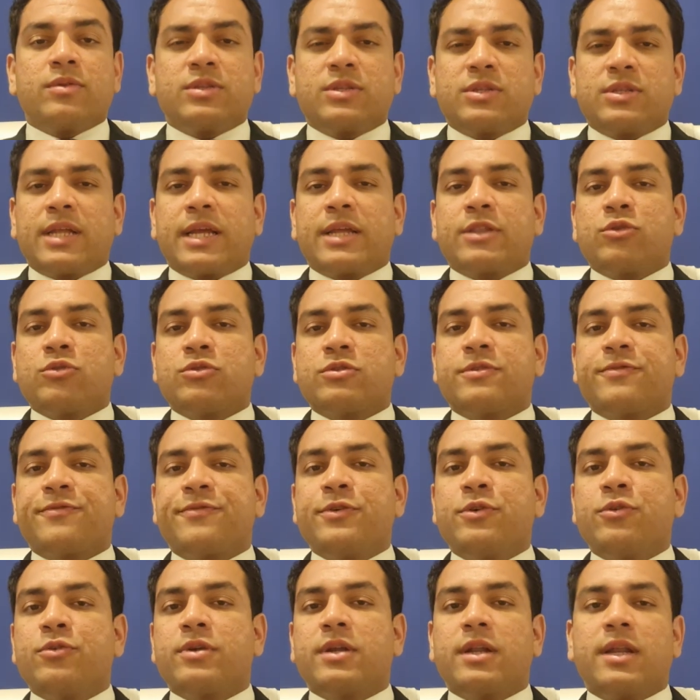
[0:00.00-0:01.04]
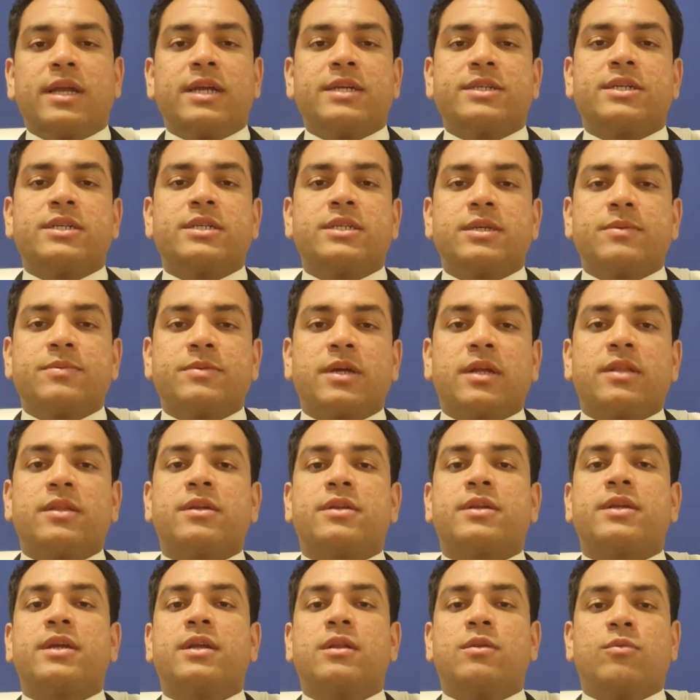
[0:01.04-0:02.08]
Like those few relationships are the
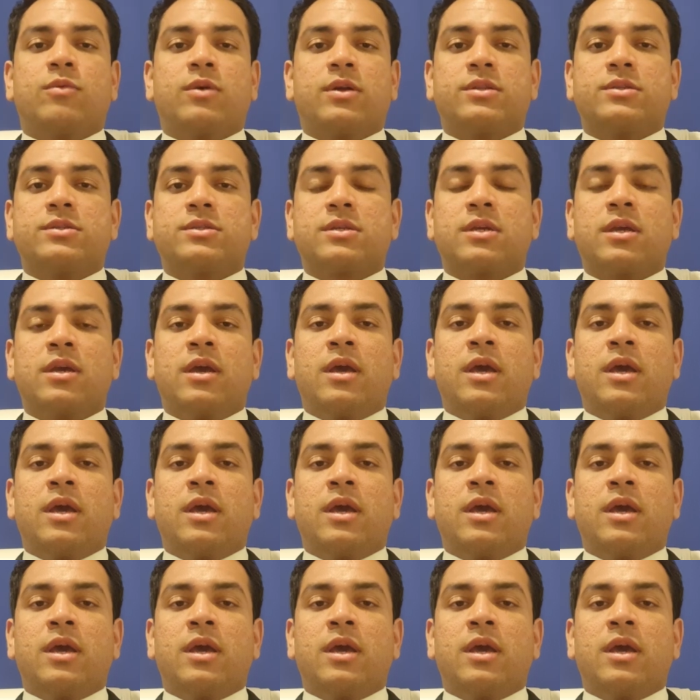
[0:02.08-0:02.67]
real ones.